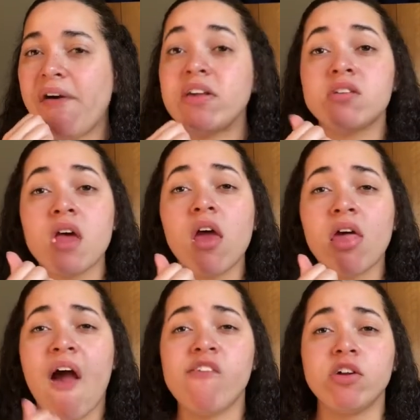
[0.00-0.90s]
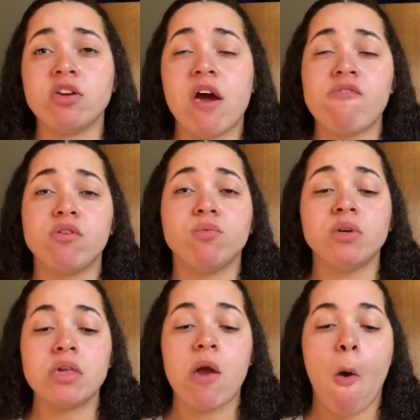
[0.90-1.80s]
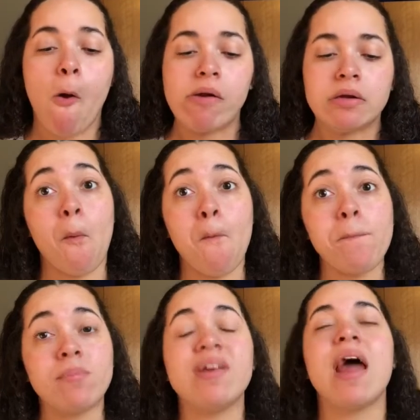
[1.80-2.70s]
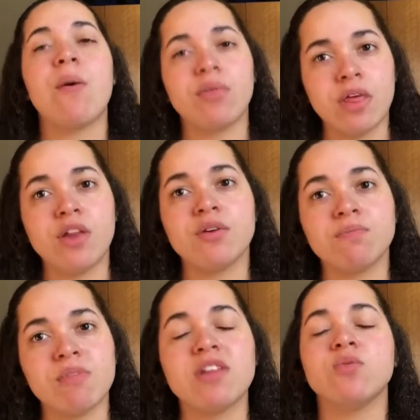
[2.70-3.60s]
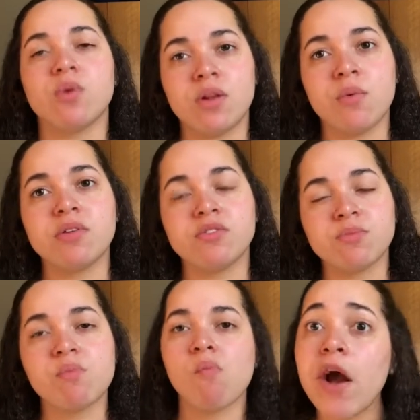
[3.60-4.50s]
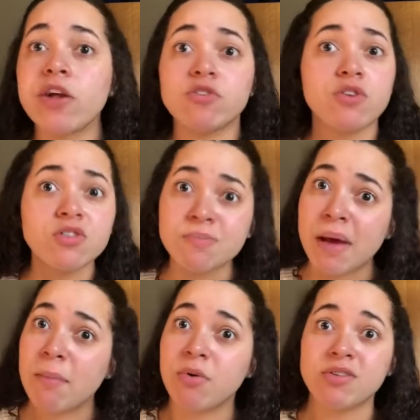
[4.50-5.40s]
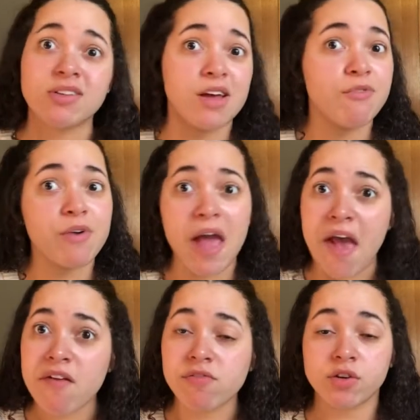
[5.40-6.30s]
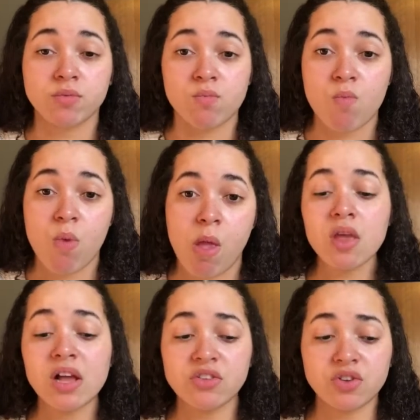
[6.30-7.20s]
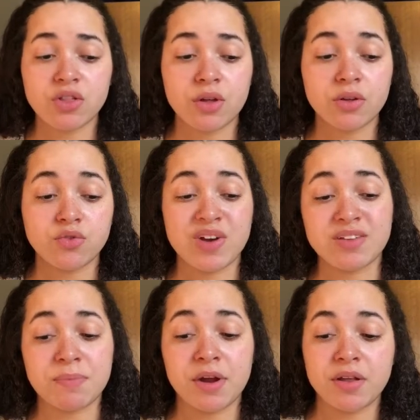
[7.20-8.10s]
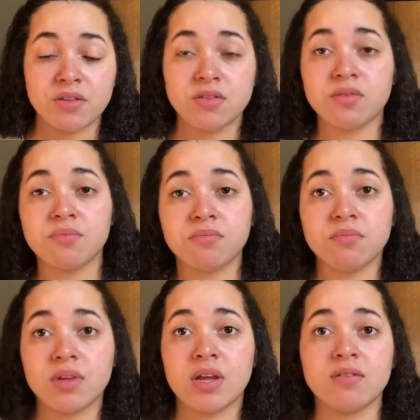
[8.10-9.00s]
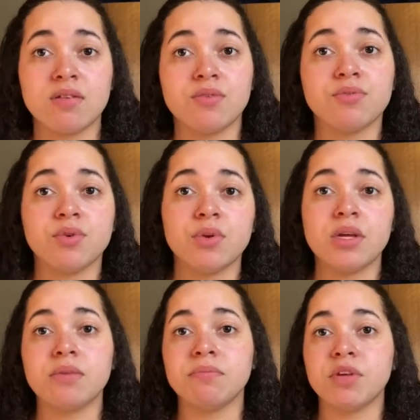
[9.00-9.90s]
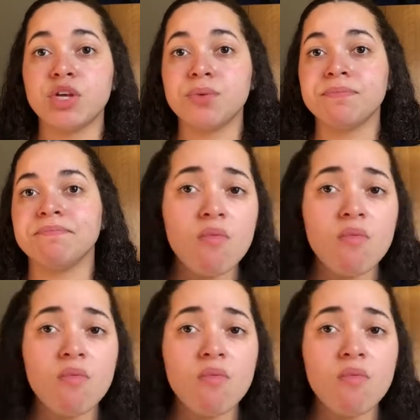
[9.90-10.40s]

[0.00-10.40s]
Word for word: it's like Laffy Taffy, really. Now and later, that's what it was. Cause those bad boys take forever. It's good though. It's raspberry. It's nice and fruity and cute.